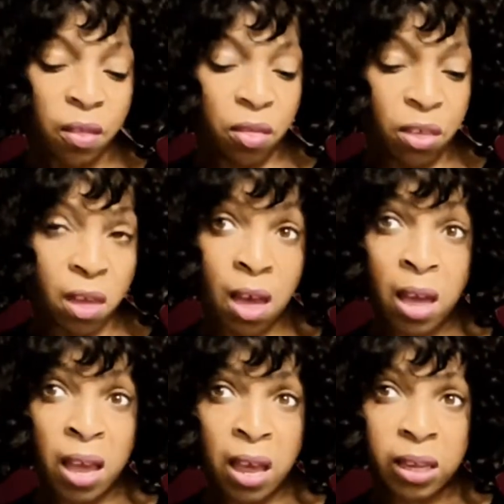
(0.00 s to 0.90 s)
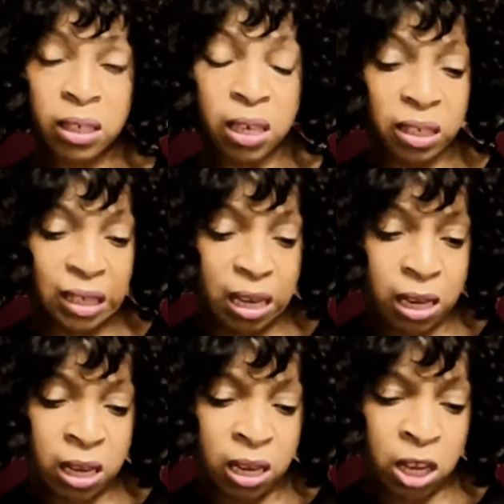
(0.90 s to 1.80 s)
That is
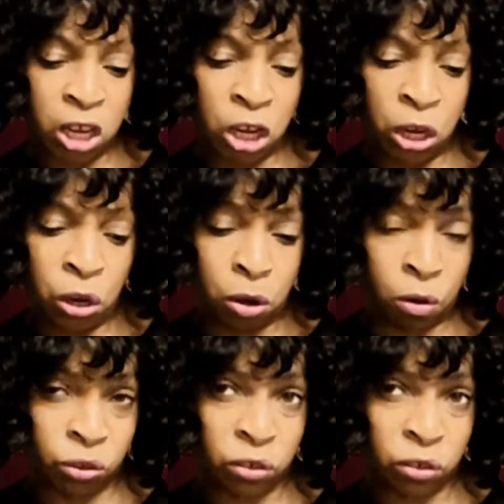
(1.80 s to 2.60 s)
the Ghost